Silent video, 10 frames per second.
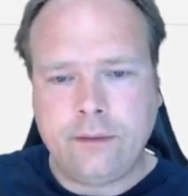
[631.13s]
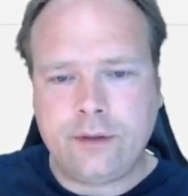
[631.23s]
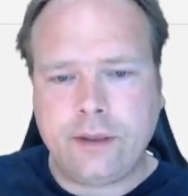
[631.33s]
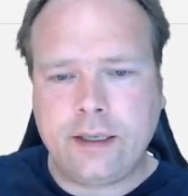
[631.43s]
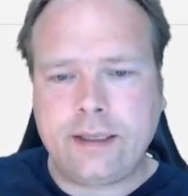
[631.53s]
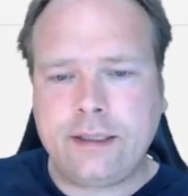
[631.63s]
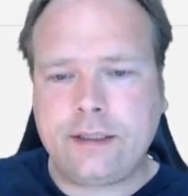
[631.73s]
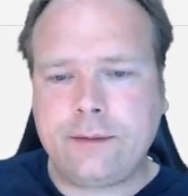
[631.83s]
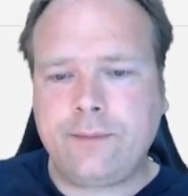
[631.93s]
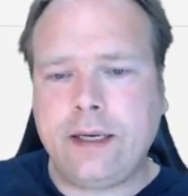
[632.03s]
like
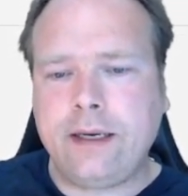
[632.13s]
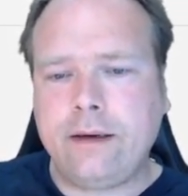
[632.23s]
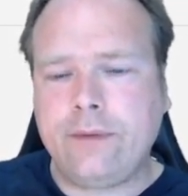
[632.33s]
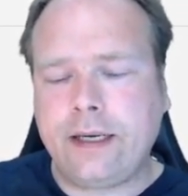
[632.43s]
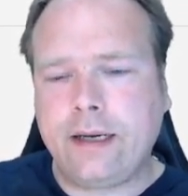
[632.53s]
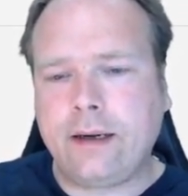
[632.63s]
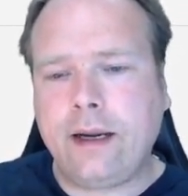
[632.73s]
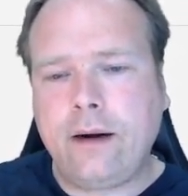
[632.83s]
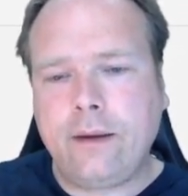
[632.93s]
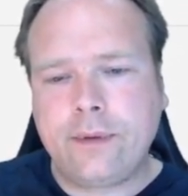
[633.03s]
this, and then we get an
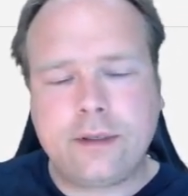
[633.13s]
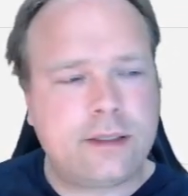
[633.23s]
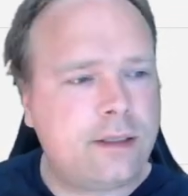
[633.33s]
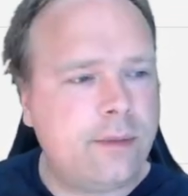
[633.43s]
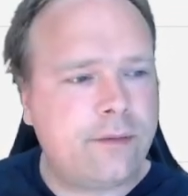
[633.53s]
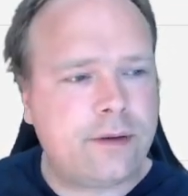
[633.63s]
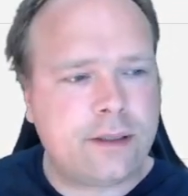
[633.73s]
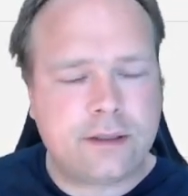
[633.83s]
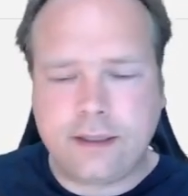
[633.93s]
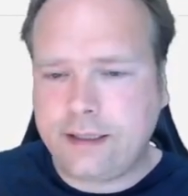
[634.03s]
error because the method
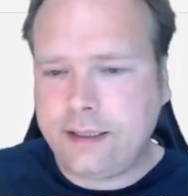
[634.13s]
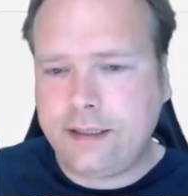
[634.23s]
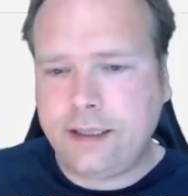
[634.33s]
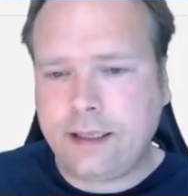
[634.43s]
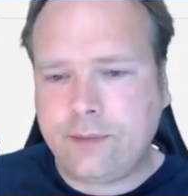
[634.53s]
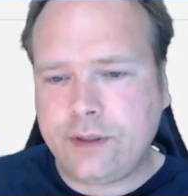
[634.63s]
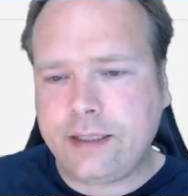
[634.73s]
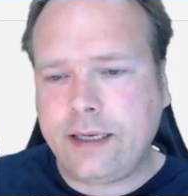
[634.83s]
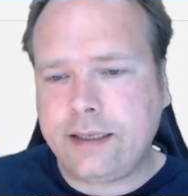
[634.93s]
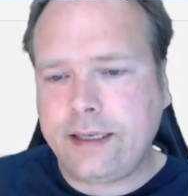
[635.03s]
does not exist yet. I press
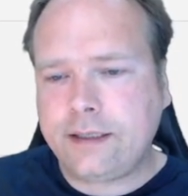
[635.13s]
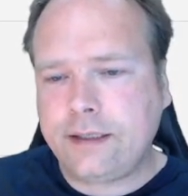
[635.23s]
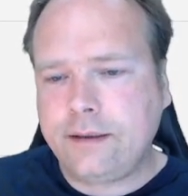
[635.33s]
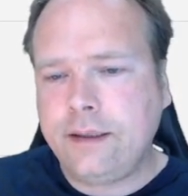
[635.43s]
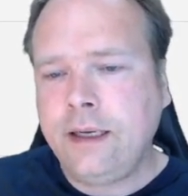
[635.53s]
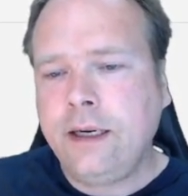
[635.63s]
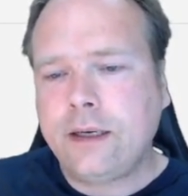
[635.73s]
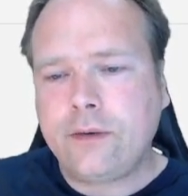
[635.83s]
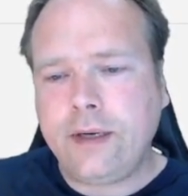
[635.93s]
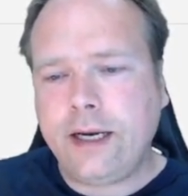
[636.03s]
Alt Enter,
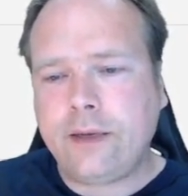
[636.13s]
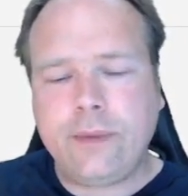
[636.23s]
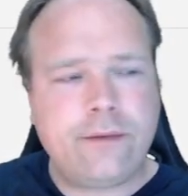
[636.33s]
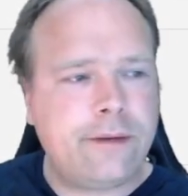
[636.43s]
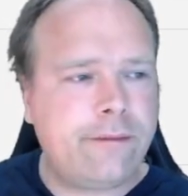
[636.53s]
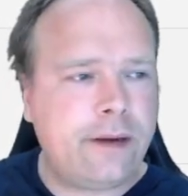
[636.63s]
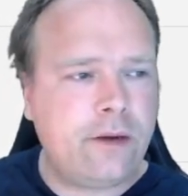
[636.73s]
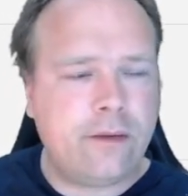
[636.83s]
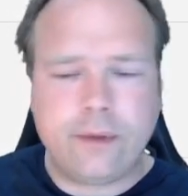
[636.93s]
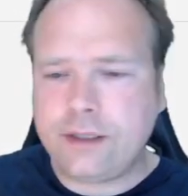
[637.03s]
create method. Thank
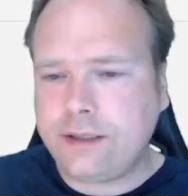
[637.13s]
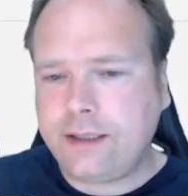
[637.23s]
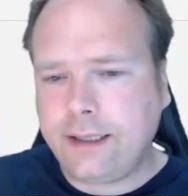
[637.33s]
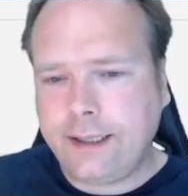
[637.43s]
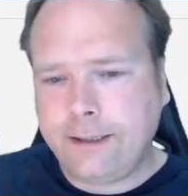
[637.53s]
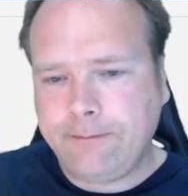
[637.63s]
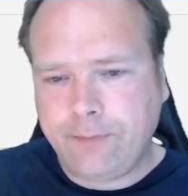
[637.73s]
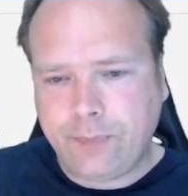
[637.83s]
you very much, Engin.